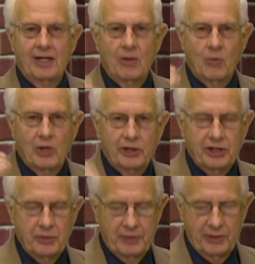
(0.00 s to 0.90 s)
Will
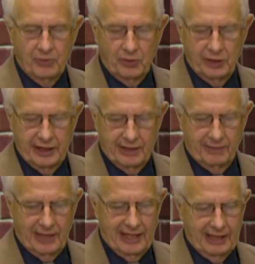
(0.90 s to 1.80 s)
you be ruling and
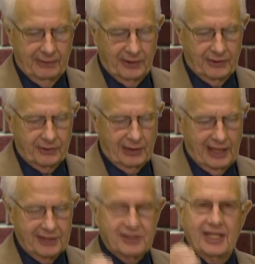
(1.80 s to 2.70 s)
reigning with Christ?